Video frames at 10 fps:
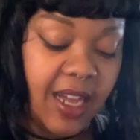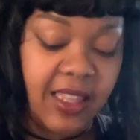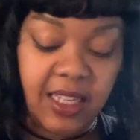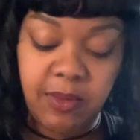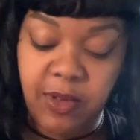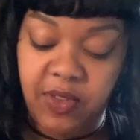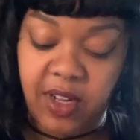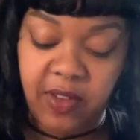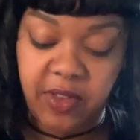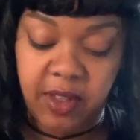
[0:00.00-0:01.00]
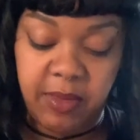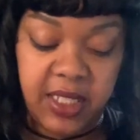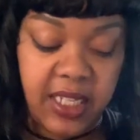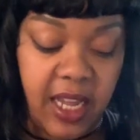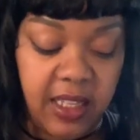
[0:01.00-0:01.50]
I think it's moving on from the
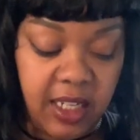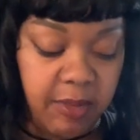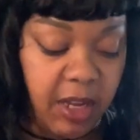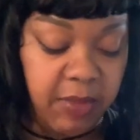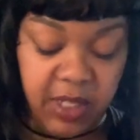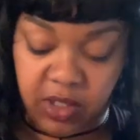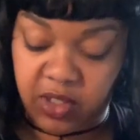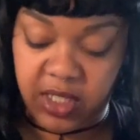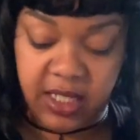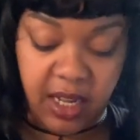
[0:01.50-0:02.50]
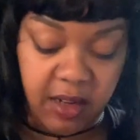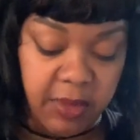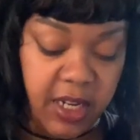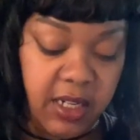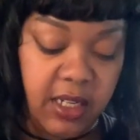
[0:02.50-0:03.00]
mentality about being stressed out
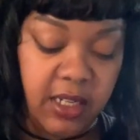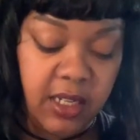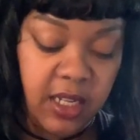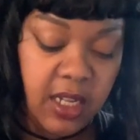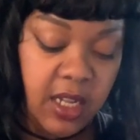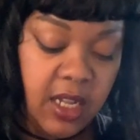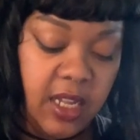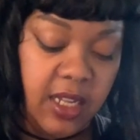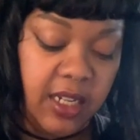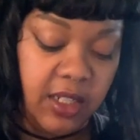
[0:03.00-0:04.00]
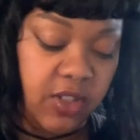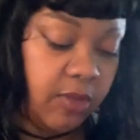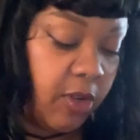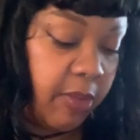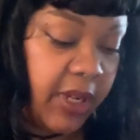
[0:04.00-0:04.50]
about it, and that you're
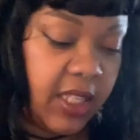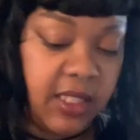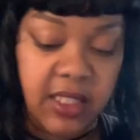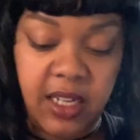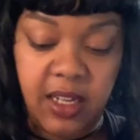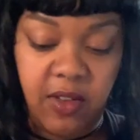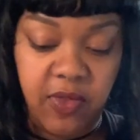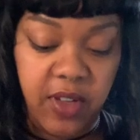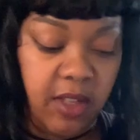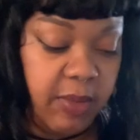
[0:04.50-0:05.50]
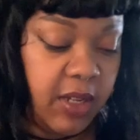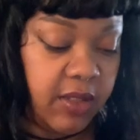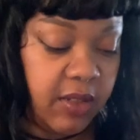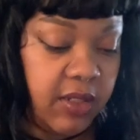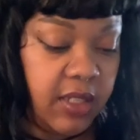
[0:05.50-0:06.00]
more balanced in how you feel about
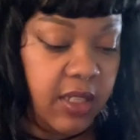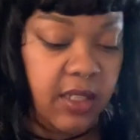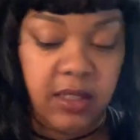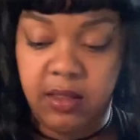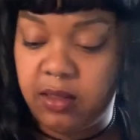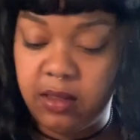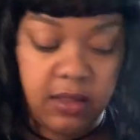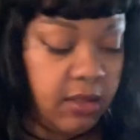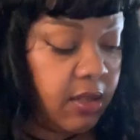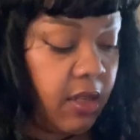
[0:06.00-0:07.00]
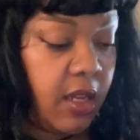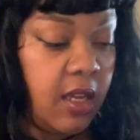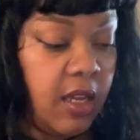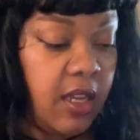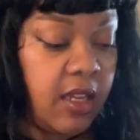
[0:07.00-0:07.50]
those things.
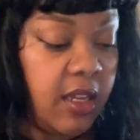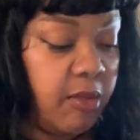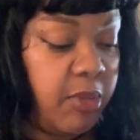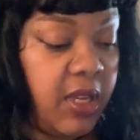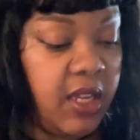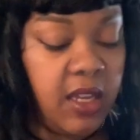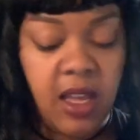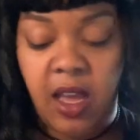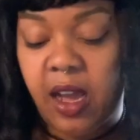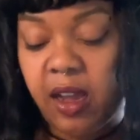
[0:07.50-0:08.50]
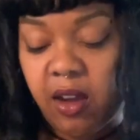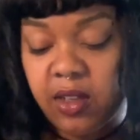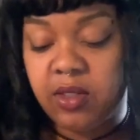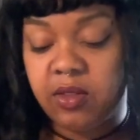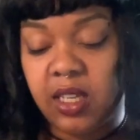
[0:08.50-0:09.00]
It could be, I
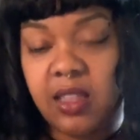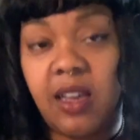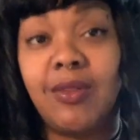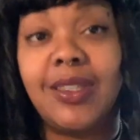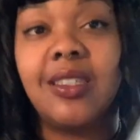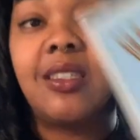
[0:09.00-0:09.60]
also get that with this